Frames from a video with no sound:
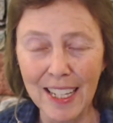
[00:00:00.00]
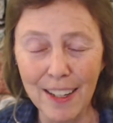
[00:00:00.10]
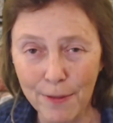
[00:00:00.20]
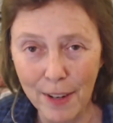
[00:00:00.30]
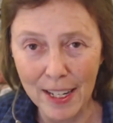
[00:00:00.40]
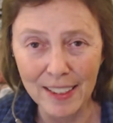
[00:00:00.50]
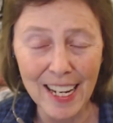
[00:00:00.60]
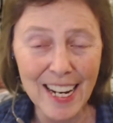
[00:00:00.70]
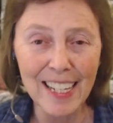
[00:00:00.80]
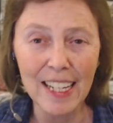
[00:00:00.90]
Can't find
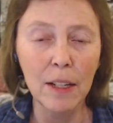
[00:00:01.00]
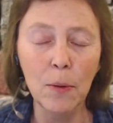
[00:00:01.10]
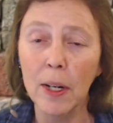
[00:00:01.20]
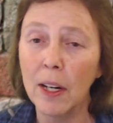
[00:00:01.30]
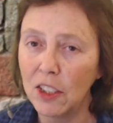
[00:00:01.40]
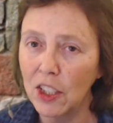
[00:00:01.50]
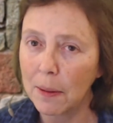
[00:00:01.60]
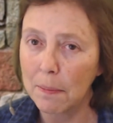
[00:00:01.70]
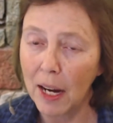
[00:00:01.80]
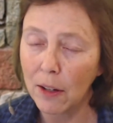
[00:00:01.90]
that anywhere. I
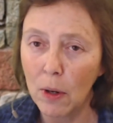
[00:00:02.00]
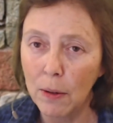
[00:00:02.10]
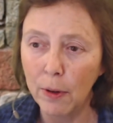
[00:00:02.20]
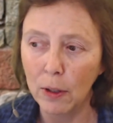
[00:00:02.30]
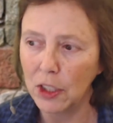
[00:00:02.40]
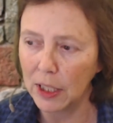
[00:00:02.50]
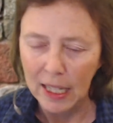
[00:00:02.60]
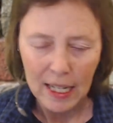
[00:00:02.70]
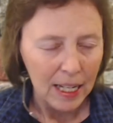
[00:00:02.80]
checked my Chrome version.